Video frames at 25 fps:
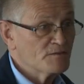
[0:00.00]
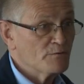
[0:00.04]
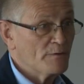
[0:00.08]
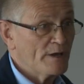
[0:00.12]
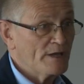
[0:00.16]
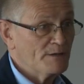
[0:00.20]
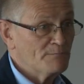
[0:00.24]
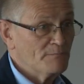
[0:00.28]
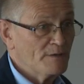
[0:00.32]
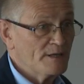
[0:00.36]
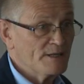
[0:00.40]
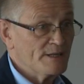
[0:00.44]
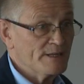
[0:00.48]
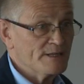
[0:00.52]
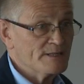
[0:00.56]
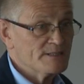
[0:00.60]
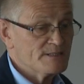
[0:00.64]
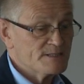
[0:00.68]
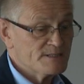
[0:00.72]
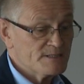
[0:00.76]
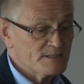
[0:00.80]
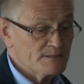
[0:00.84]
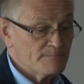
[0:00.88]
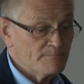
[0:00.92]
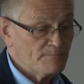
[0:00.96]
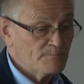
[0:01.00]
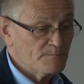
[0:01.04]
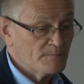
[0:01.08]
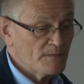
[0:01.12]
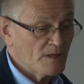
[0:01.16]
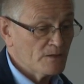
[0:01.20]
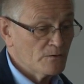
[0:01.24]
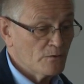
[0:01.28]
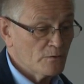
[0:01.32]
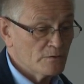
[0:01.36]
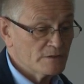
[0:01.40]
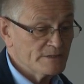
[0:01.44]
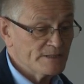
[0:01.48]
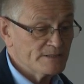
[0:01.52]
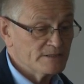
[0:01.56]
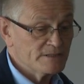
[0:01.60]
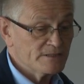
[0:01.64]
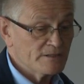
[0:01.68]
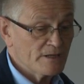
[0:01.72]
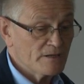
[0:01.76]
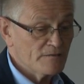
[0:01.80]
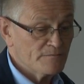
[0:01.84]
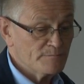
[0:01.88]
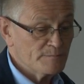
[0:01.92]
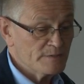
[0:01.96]
to 8 minutes, according
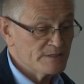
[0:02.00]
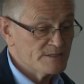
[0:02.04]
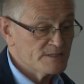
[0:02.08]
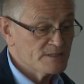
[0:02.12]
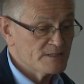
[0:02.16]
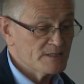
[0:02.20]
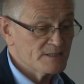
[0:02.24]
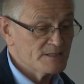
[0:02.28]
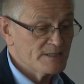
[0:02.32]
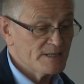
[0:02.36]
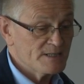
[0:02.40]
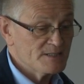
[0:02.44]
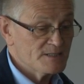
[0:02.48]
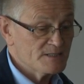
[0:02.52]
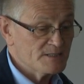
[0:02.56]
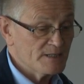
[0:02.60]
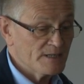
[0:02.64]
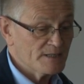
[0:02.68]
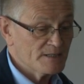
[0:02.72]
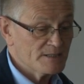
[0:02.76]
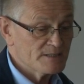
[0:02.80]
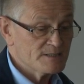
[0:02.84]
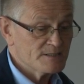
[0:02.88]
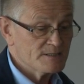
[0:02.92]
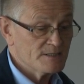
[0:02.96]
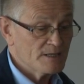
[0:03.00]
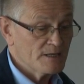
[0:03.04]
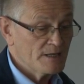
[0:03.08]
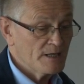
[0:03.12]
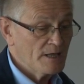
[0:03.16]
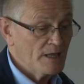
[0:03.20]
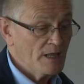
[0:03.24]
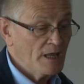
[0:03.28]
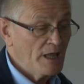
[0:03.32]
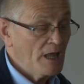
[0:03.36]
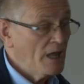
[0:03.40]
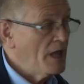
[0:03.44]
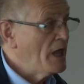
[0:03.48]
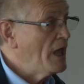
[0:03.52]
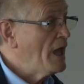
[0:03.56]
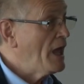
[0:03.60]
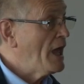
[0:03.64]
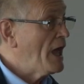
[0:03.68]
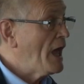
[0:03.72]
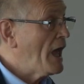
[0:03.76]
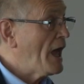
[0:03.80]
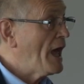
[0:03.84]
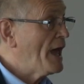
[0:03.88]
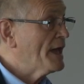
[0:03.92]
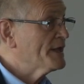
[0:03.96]
to government statistics.
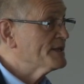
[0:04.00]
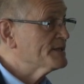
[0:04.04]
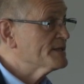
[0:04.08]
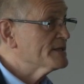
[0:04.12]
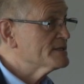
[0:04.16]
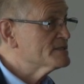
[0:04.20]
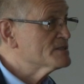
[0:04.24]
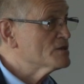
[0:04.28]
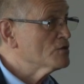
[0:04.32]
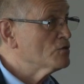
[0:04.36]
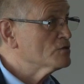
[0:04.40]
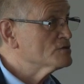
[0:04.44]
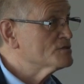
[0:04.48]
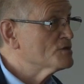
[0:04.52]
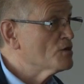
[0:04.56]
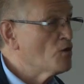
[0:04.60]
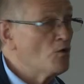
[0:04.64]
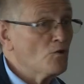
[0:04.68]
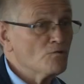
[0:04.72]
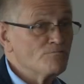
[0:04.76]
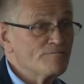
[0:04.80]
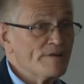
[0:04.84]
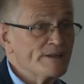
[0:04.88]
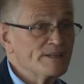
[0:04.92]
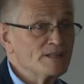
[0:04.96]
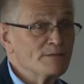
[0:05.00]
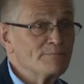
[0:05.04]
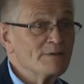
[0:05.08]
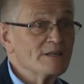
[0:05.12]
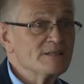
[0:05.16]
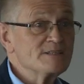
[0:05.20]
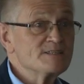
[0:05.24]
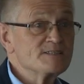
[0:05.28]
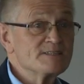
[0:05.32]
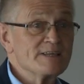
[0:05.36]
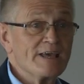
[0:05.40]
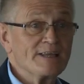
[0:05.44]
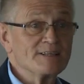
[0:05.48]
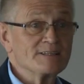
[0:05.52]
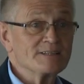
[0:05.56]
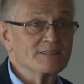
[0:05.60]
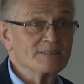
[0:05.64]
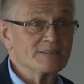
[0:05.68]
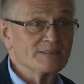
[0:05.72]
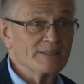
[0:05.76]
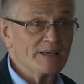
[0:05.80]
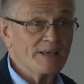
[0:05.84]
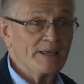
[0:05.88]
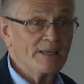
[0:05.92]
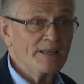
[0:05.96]
And as has already been said
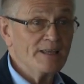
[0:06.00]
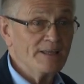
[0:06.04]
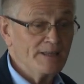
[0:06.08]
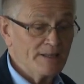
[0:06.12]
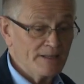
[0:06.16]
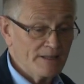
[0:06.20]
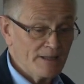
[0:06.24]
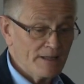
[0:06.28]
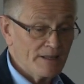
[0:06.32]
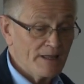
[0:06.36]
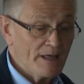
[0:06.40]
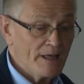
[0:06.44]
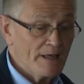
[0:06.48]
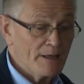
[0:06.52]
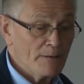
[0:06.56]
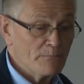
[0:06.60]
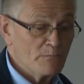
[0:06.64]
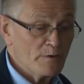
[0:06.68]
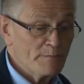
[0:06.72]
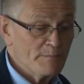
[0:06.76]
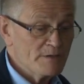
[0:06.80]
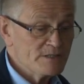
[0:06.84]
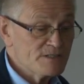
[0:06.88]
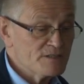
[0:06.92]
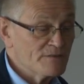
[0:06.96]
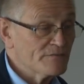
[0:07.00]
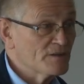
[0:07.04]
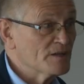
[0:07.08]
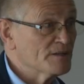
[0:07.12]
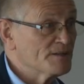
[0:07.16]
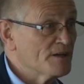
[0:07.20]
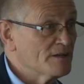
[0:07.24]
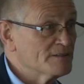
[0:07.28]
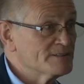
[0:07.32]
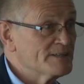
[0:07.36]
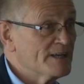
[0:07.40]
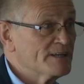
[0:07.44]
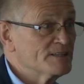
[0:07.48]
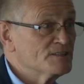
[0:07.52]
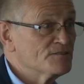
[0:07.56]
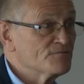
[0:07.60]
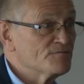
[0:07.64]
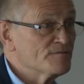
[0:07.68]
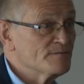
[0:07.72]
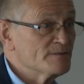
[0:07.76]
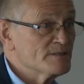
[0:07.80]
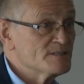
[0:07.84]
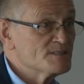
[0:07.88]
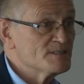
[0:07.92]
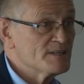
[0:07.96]
today, we must have got our data
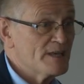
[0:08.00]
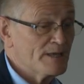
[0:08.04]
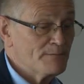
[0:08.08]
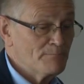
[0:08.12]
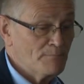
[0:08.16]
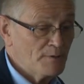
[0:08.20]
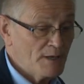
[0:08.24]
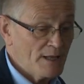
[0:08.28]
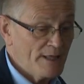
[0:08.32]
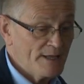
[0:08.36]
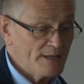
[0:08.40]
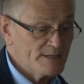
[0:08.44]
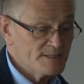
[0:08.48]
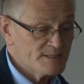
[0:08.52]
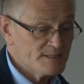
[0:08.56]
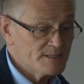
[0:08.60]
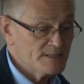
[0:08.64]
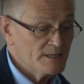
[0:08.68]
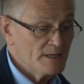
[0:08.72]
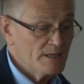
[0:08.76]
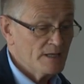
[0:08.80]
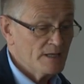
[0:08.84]
from the same place,